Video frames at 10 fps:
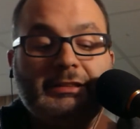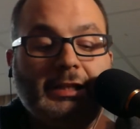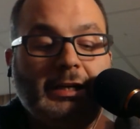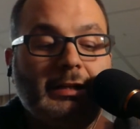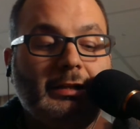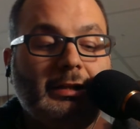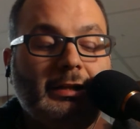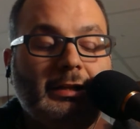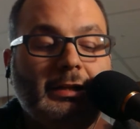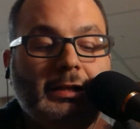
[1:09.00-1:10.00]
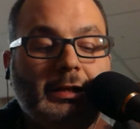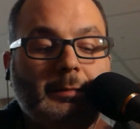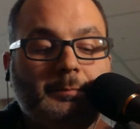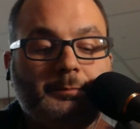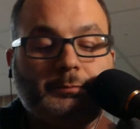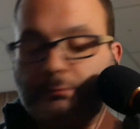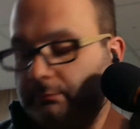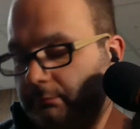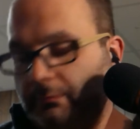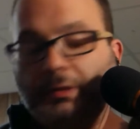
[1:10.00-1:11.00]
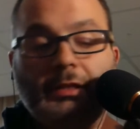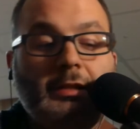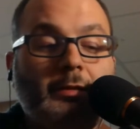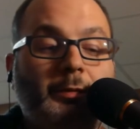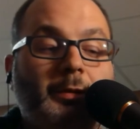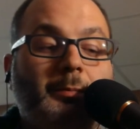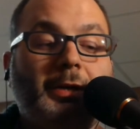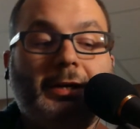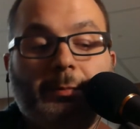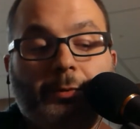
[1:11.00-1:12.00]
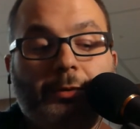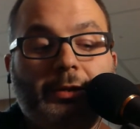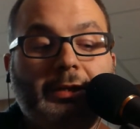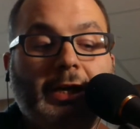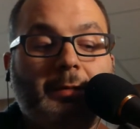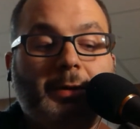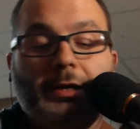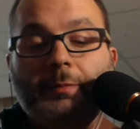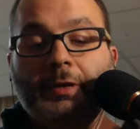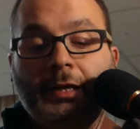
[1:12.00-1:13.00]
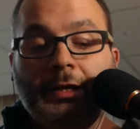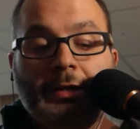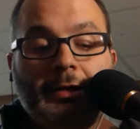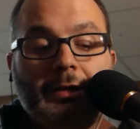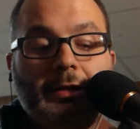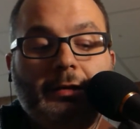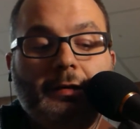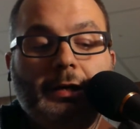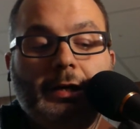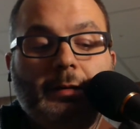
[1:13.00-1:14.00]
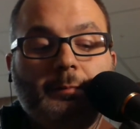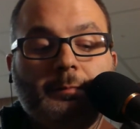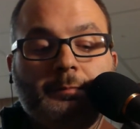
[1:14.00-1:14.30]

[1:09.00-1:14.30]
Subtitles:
And that's on the rhythm pickup or the neck pickup. Now,